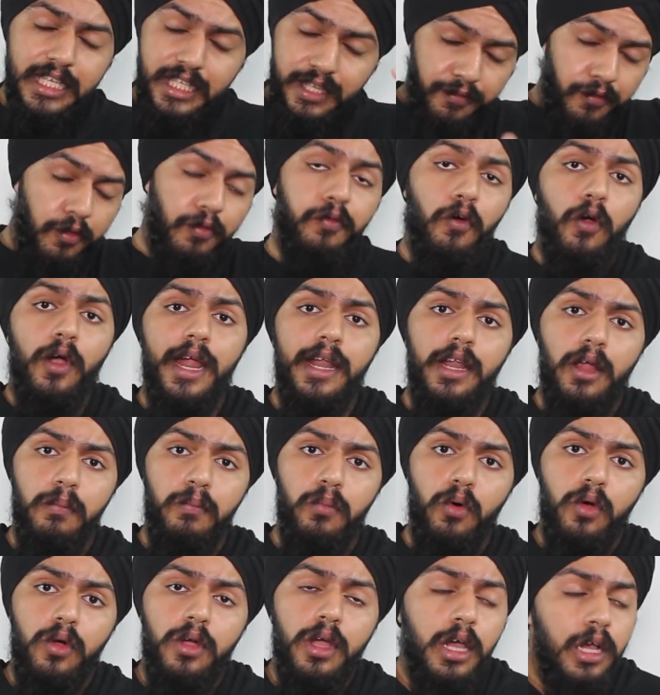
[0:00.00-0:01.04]
is if you forget your
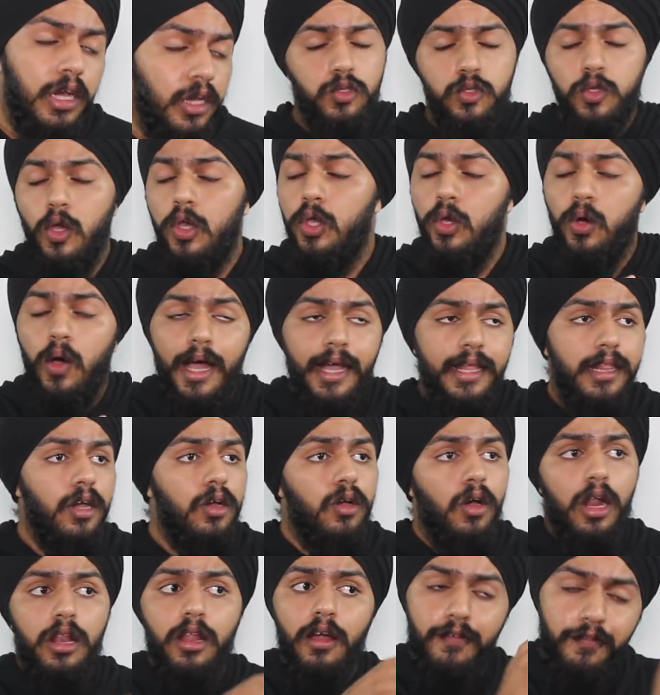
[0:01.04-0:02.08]
book. So you either
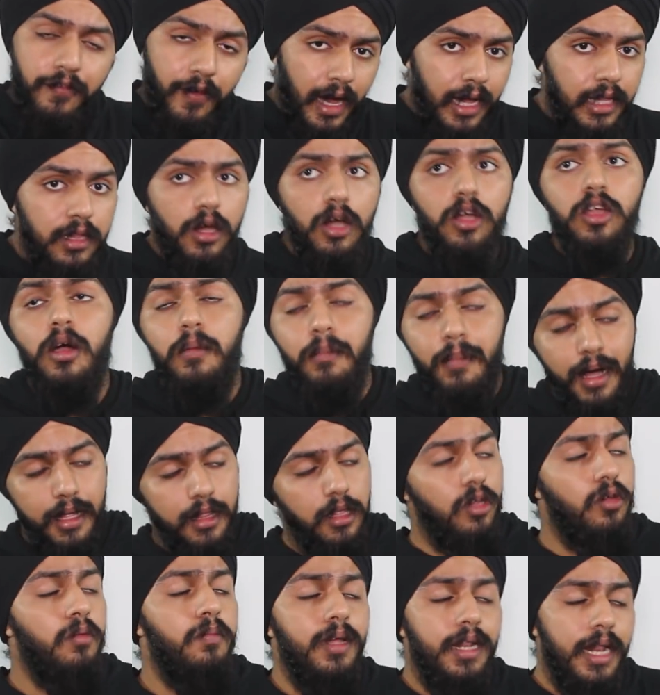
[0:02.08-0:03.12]
call your father or your
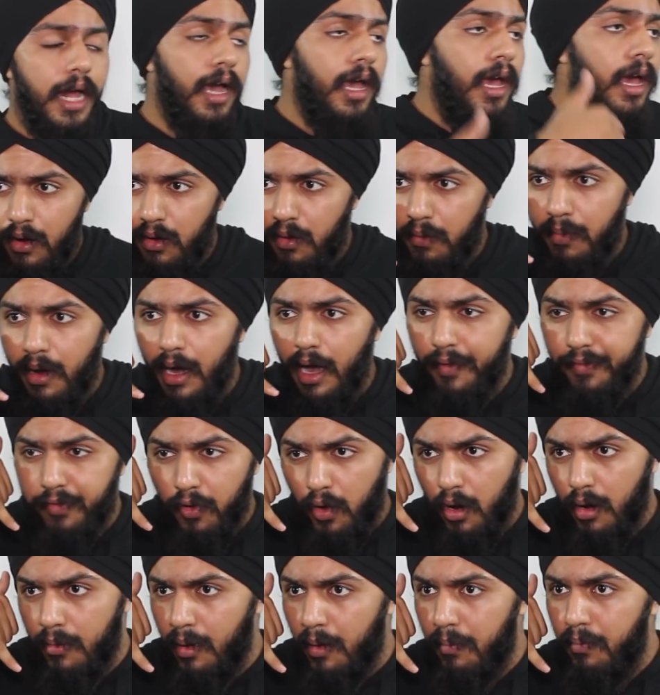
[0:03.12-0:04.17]
mother, you'll be like, hello ma, I
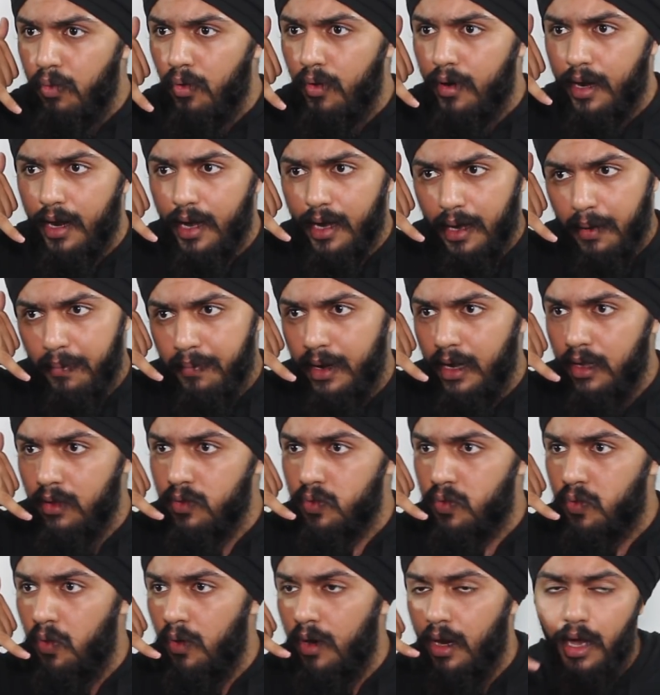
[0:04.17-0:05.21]
forgot my book lah, I can bring
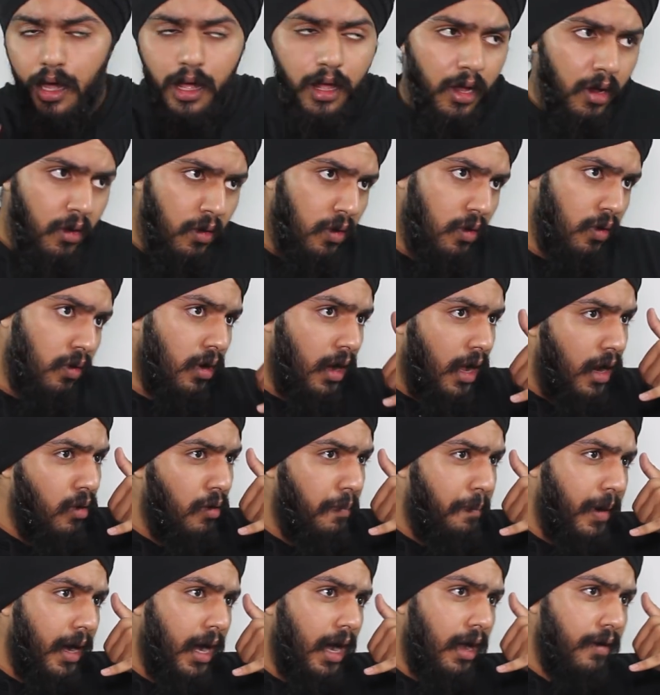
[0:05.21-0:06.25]
to school lah. Oh, hello
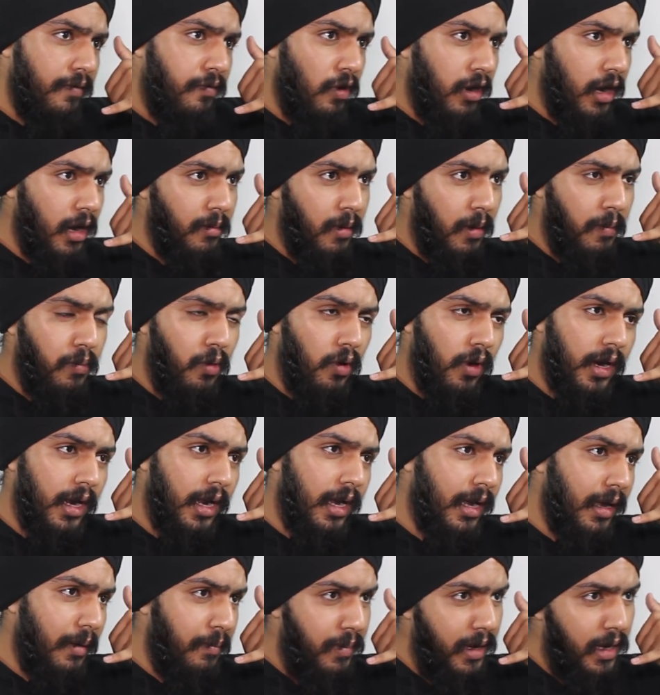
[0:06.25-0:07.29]
pa, I forgot my book
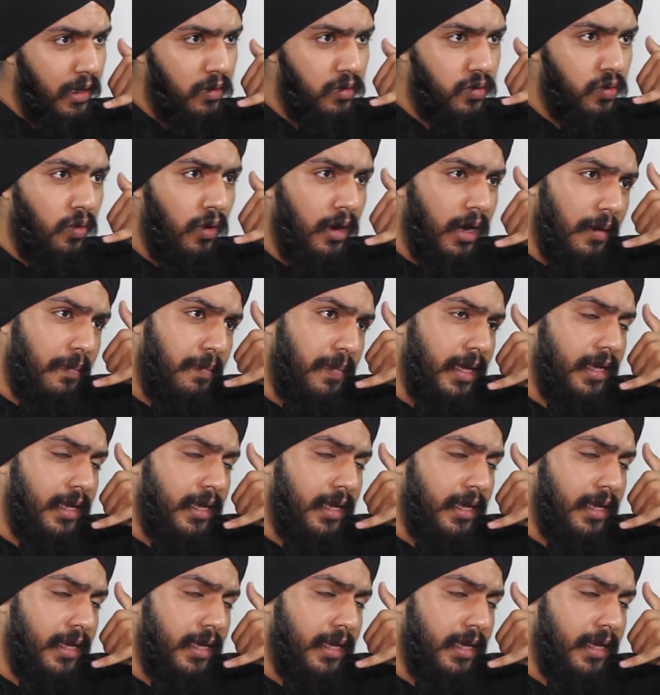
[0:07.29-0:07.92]
lah, I can bring to school lah,